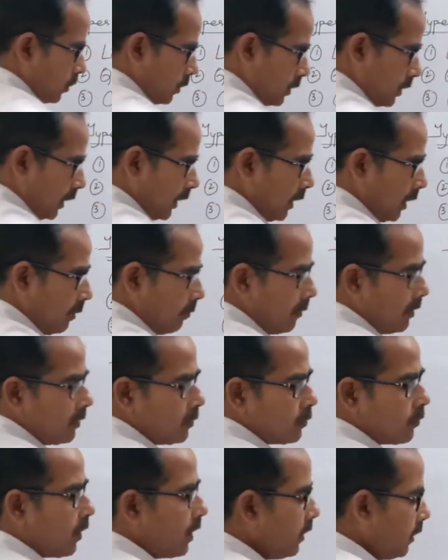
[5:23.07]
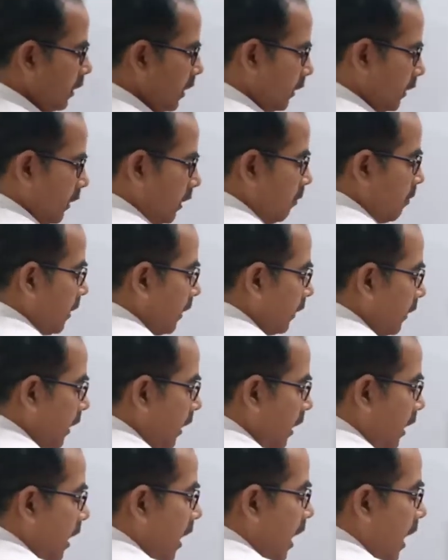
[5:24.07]
degree means what? Nothing but the
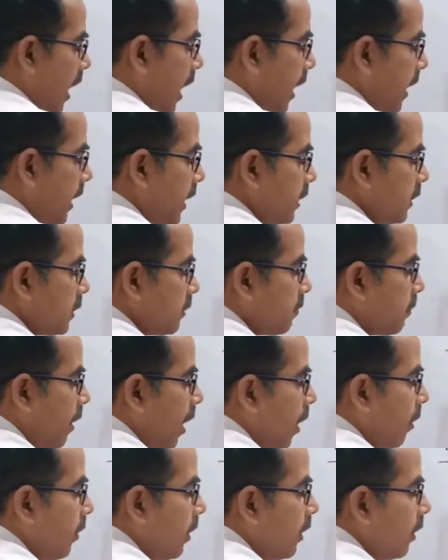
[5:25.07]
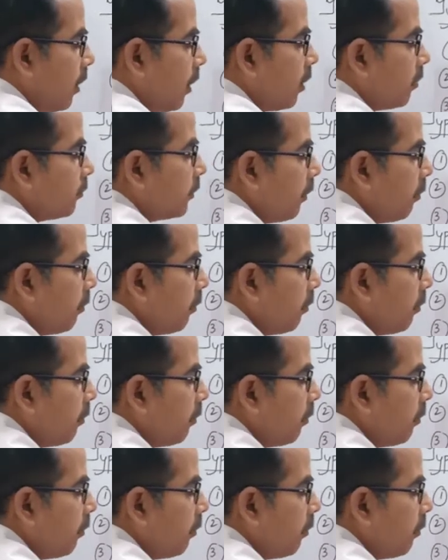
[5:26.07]
highest power of the